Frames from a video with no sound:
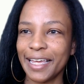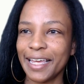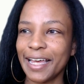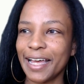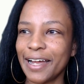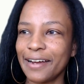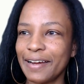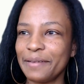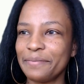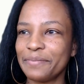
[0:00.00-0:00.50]

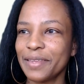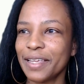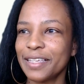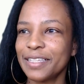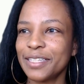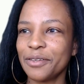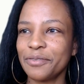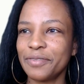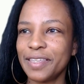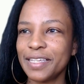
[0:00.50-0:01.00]
All right,
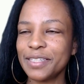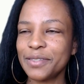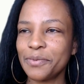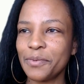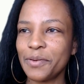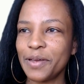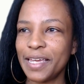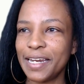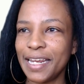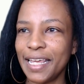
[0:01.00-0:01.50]
so this
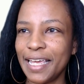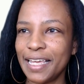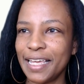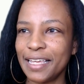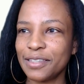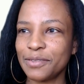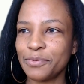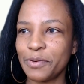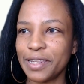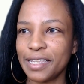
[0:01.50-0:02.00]
one
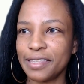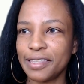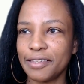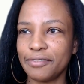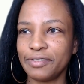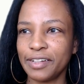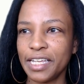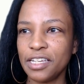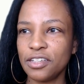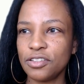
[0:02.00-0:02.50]
is one that they've
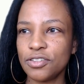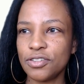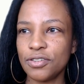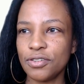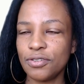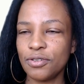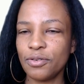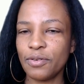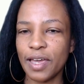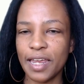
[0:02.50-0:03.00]
linked
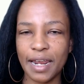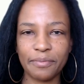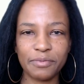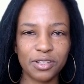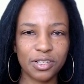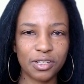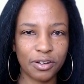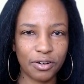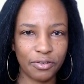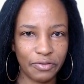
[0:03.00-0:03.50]
to, and I'm
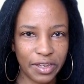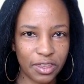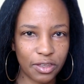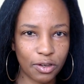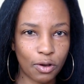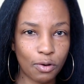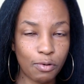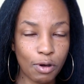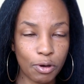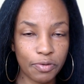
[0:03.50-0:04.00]
just going to read the
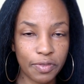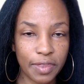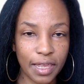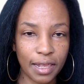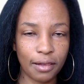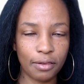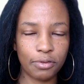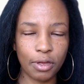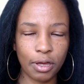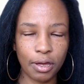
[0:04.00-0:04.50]
quote
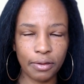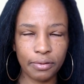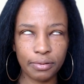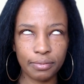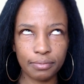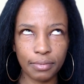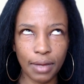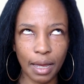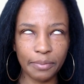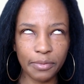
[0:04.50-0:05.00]

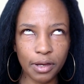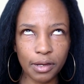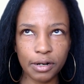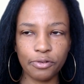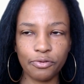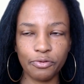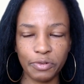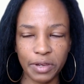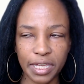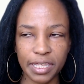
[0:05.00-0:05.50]
I'm going to
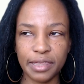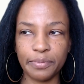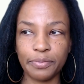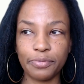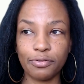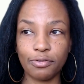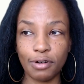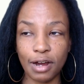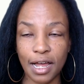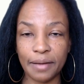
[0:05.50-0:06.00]
read the
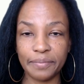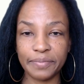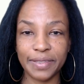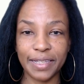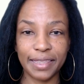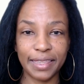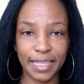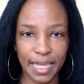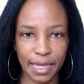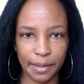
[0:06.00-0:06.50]
prompt
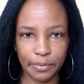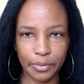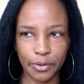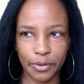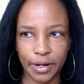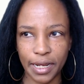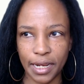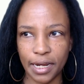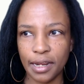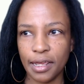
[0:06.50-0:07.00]
that they put
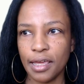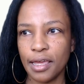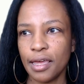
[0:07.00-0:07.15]
in.